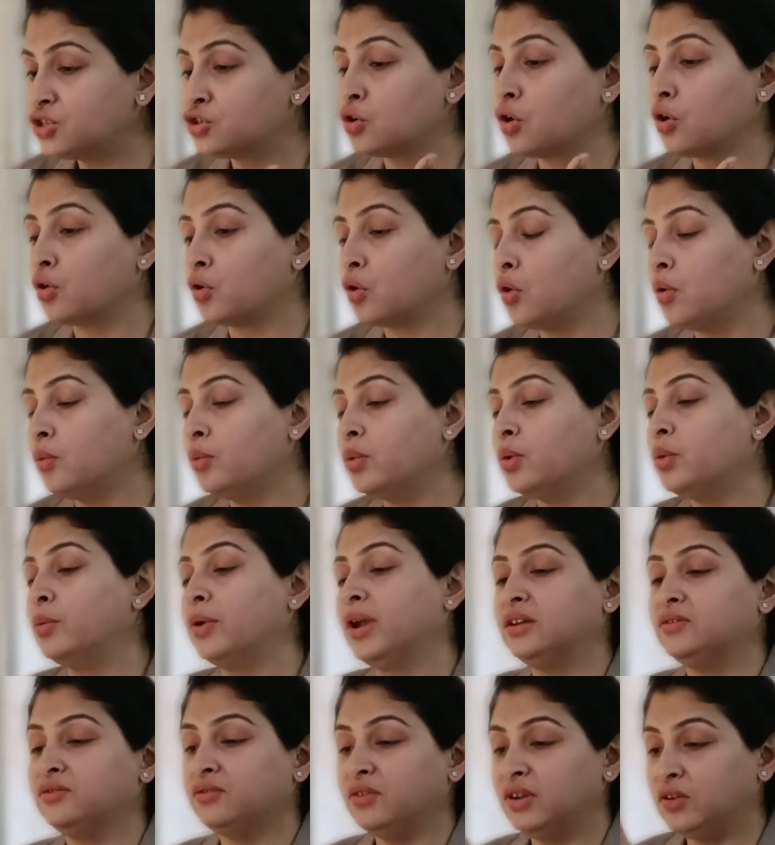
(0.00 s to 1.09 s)
or
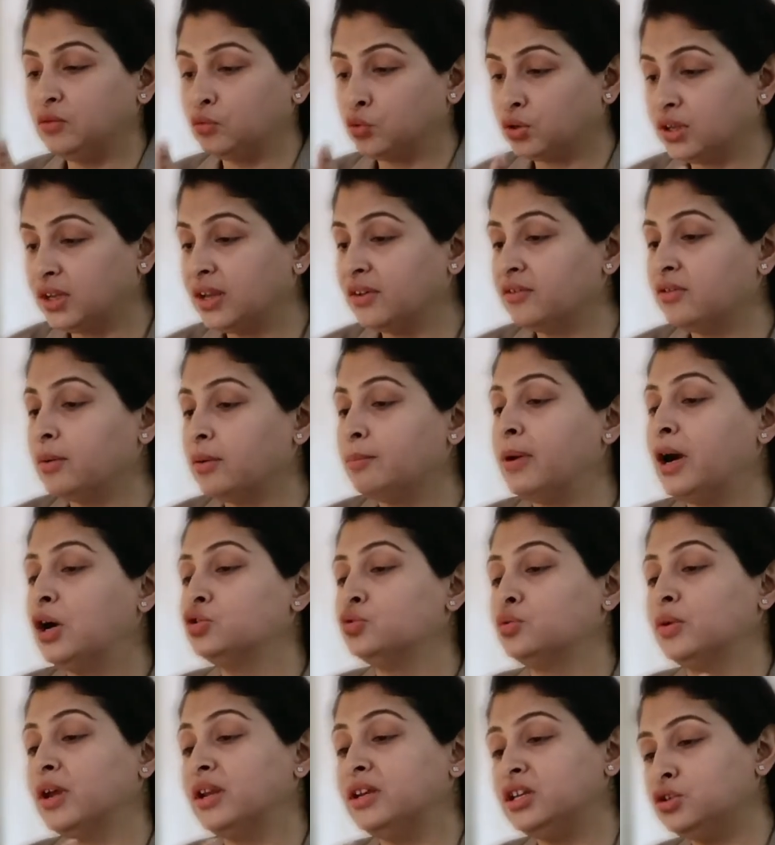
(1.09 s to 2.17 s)
overweight, we would give about
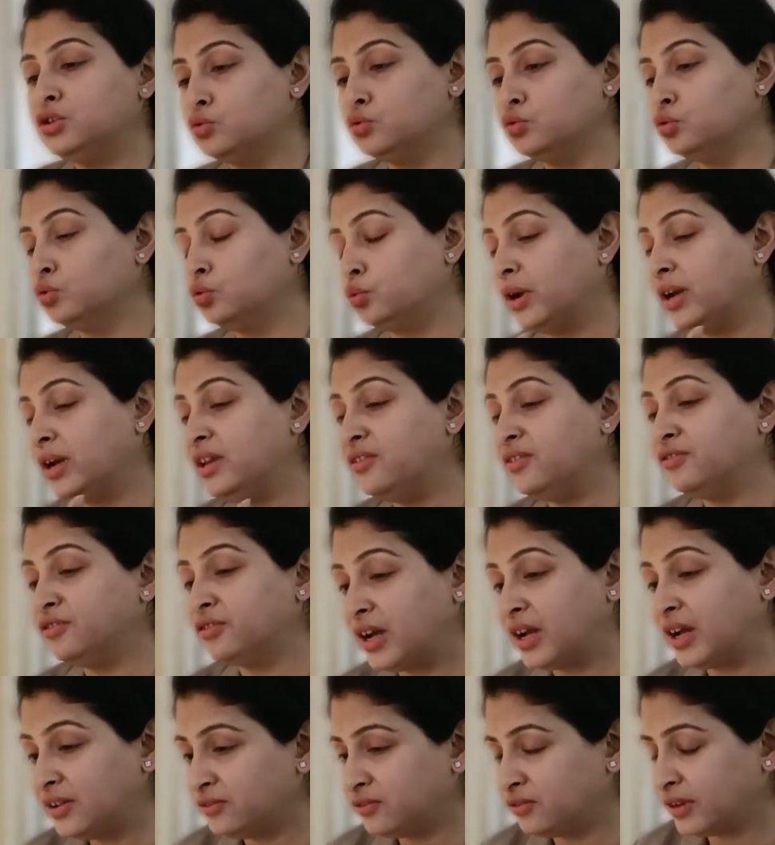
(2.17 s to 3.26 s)
22 to
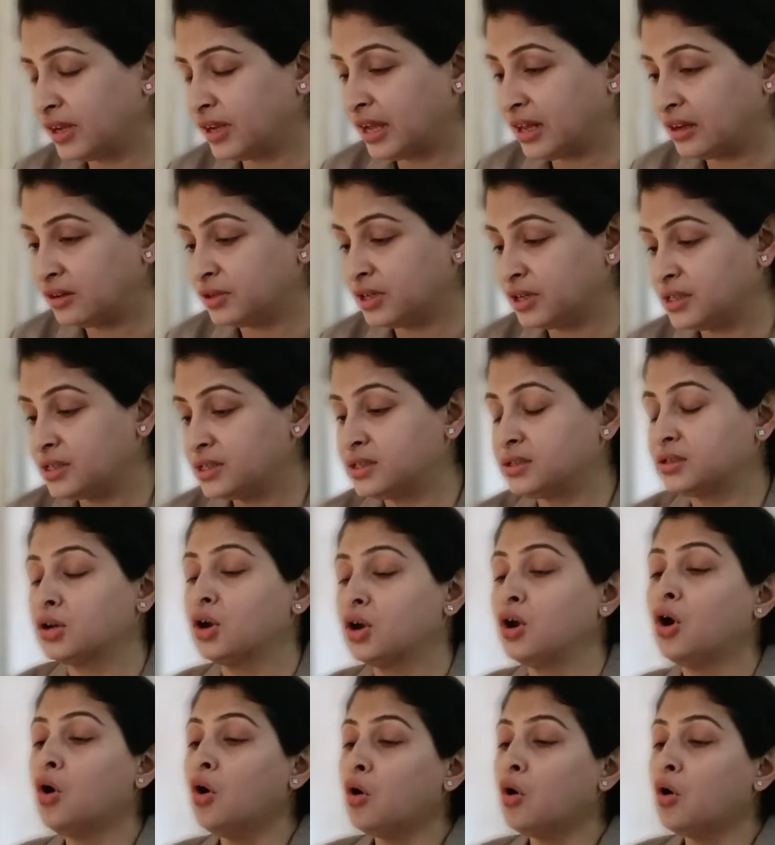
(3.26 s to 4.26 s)
25 calories.